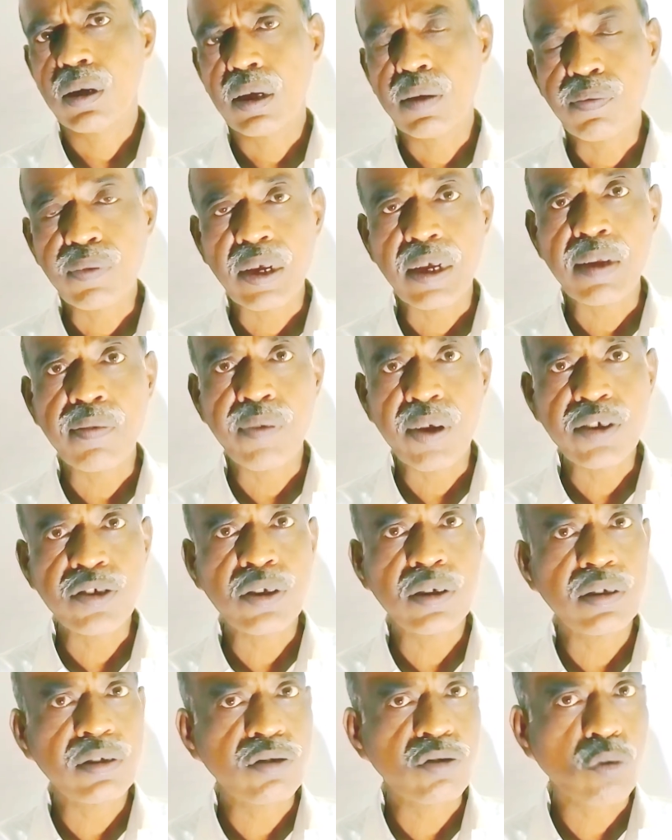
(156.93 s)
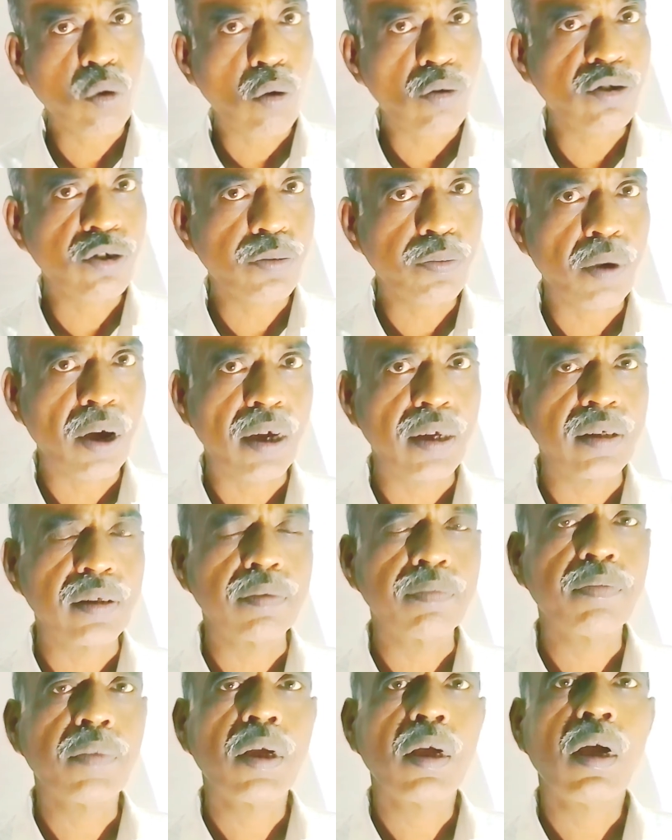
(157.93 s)
if the infection is caused by
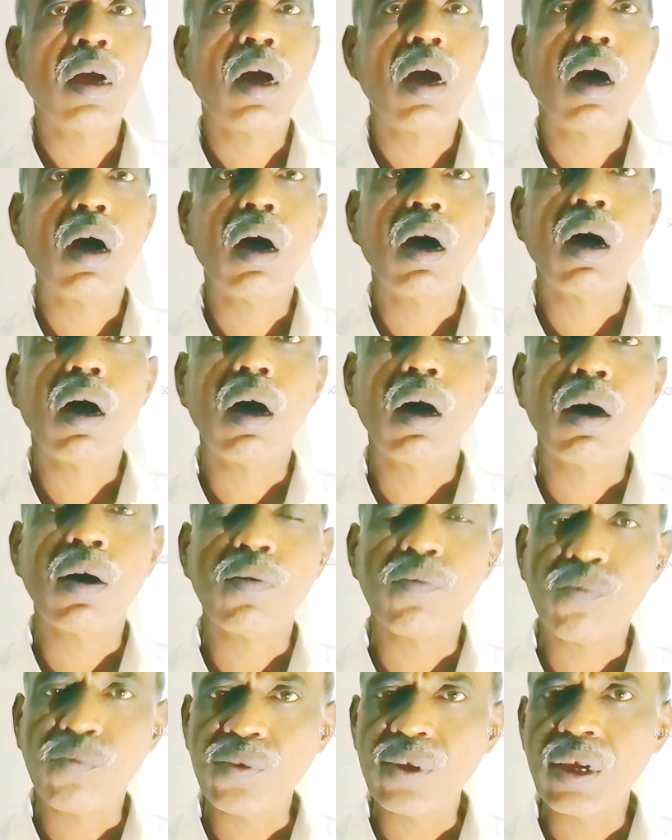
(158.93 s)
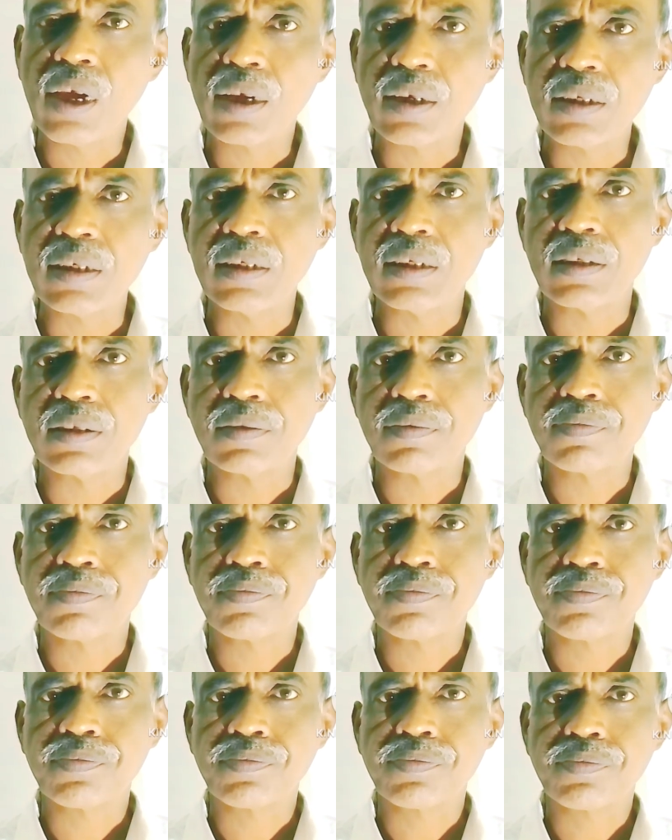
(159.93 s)
VRE.
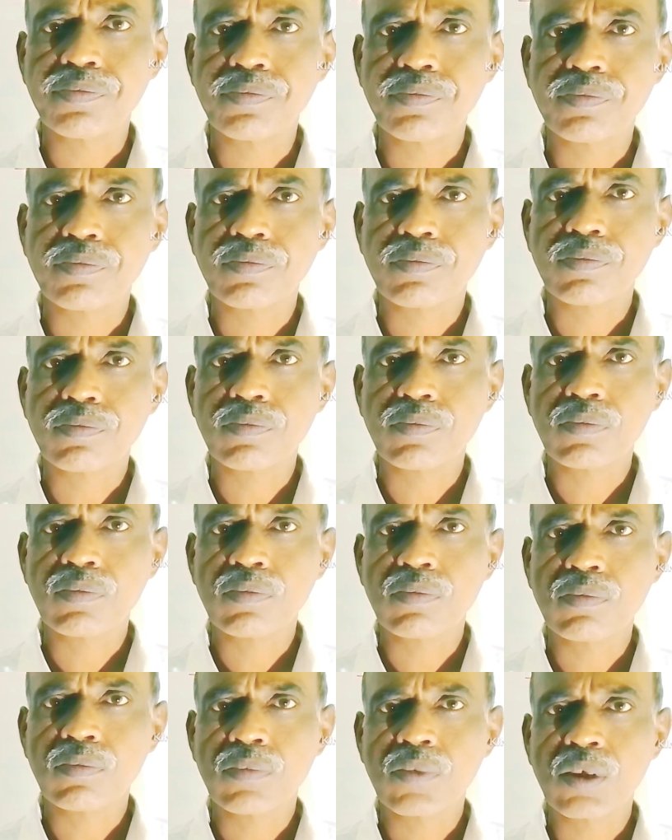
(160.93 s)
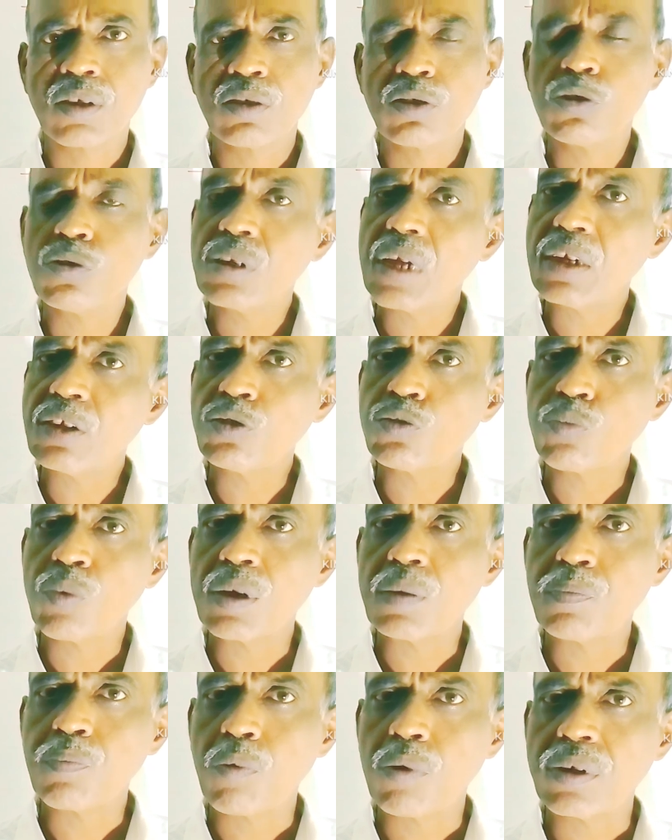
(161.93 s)
So that is
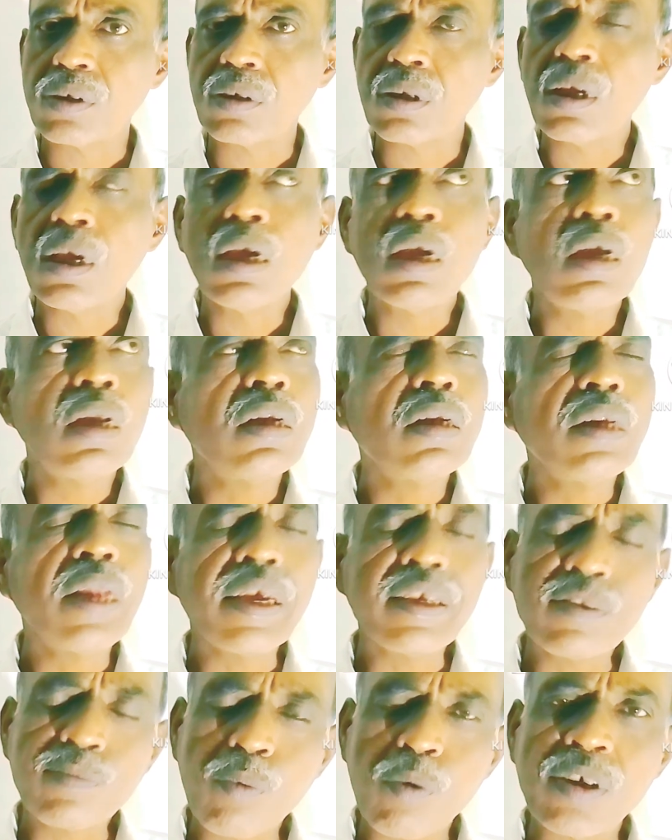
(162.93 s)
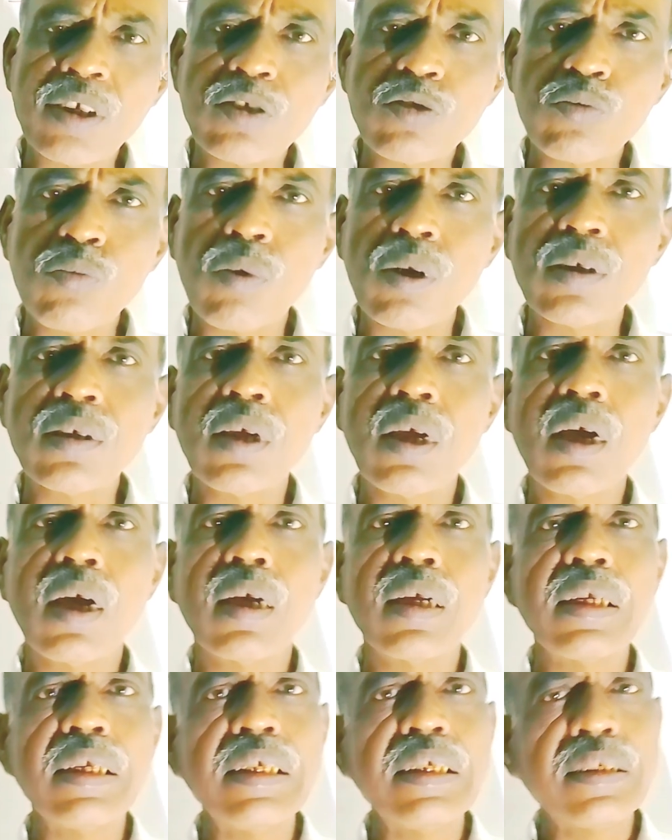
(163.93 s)
one point. Next point is what?
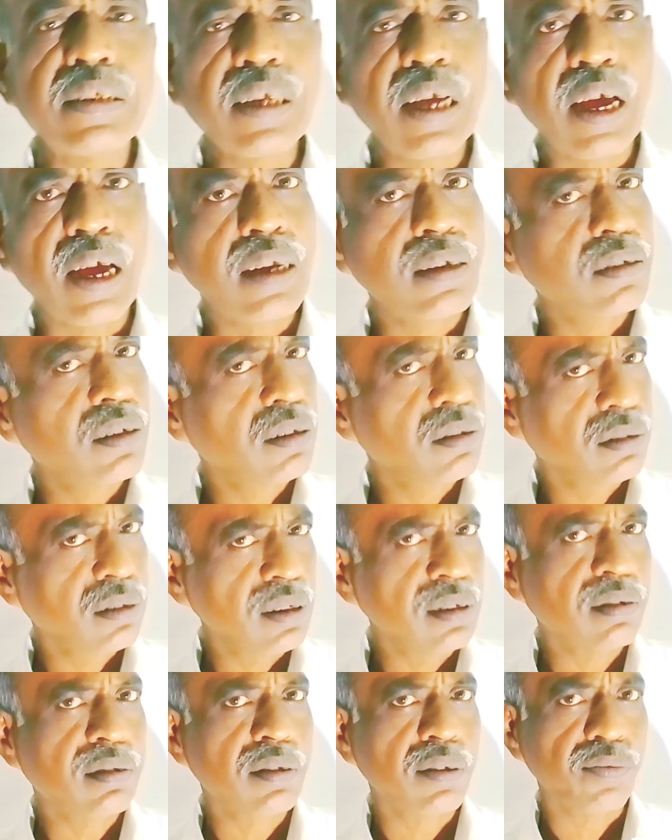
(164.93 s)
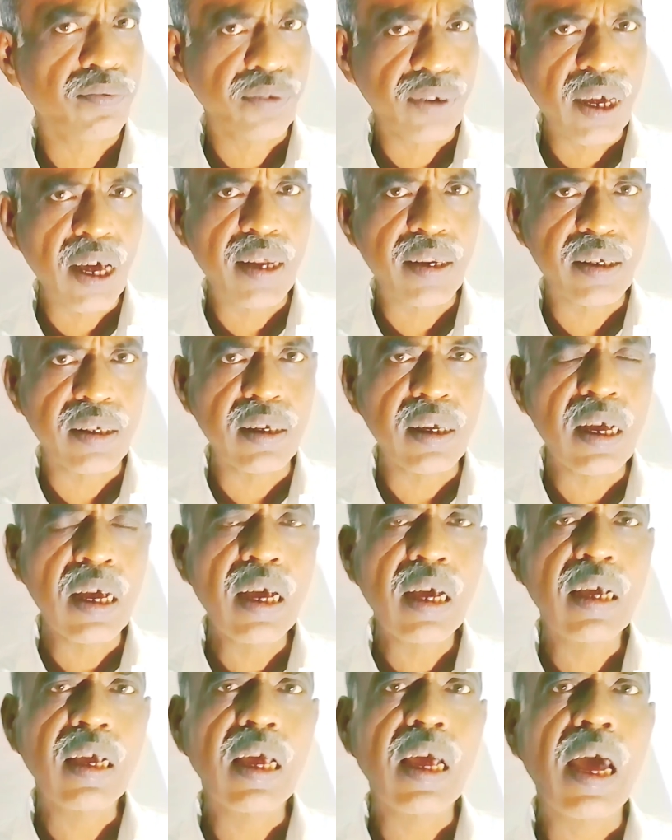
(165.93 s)
This VRE
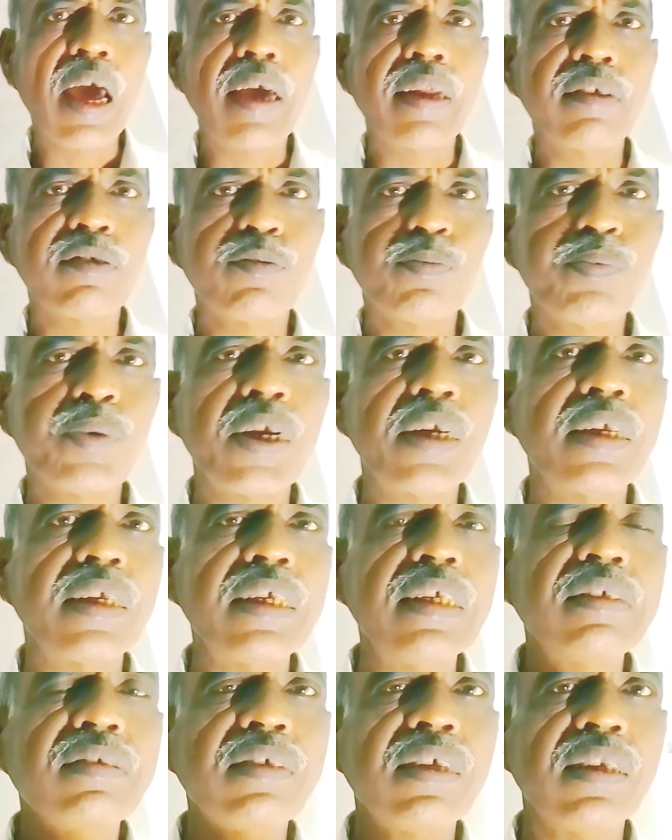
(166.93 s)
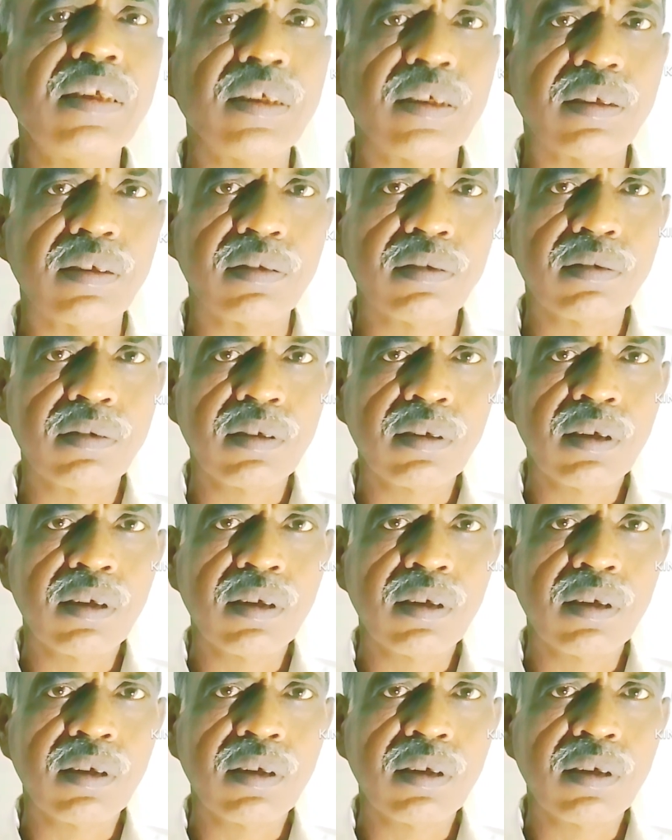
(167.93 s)
can spread easily